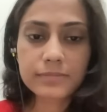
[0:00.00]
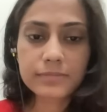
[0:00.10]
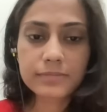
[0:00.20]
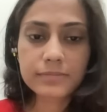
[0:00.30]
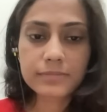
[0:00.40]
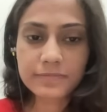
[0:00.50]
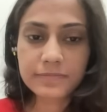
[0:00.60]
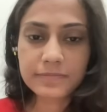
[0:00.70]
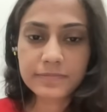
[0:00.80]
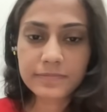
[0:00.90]

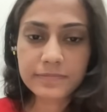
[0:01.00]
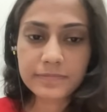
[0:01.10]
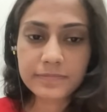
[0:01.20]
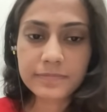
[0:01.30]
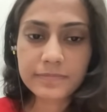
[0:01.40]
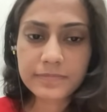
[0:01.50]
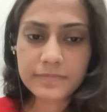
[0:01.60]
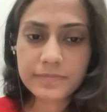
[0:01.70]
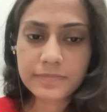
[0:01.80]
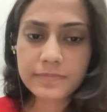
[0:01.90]

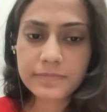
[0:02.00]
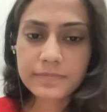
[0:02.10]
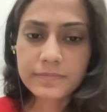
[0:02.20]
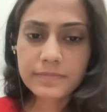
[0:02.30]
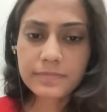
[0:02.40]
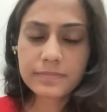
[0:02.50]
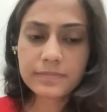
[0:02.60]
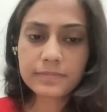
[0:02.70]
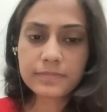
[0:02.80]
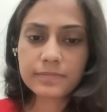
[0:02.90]

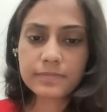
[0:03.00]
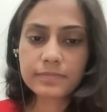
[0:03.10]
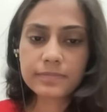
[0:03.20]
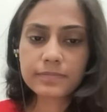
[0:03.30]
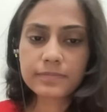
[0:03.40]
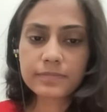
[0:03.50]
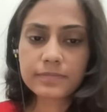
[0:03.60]
No words are spoken by the person on screen.